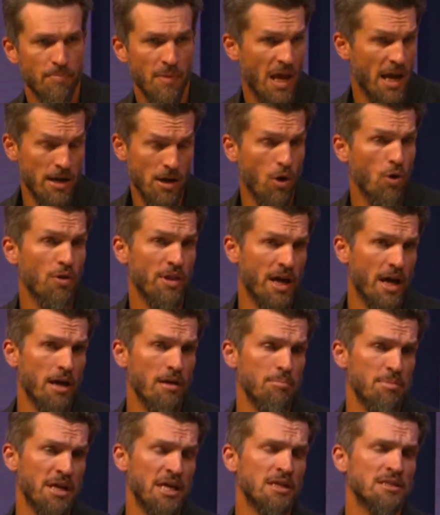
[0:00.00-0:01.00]
I know
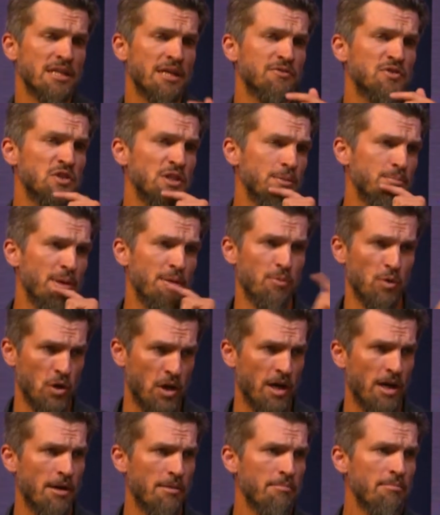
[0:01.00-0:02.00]
that because I've seen people
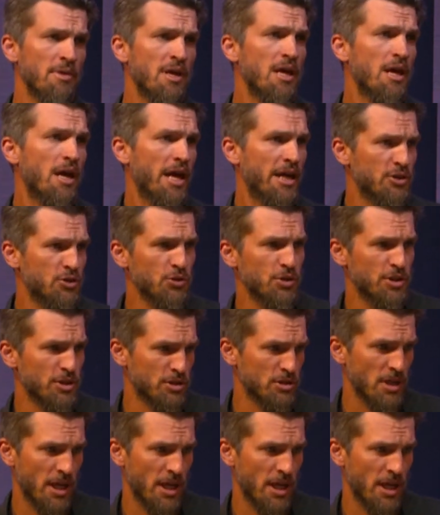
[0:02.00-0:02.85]
come and 2 years